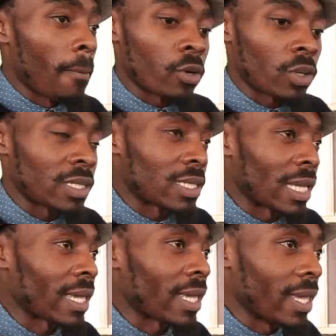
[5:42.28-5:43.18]
But what is the
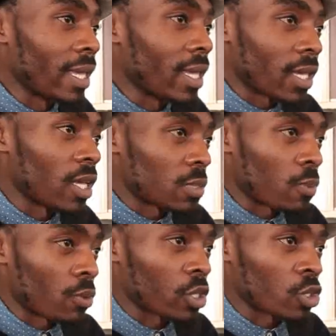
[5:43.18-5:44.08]
key
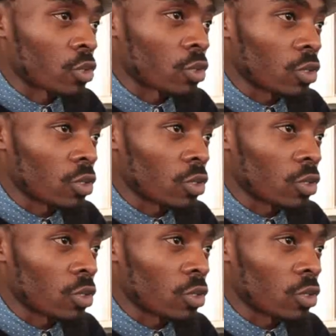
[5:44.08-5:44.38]
inspiration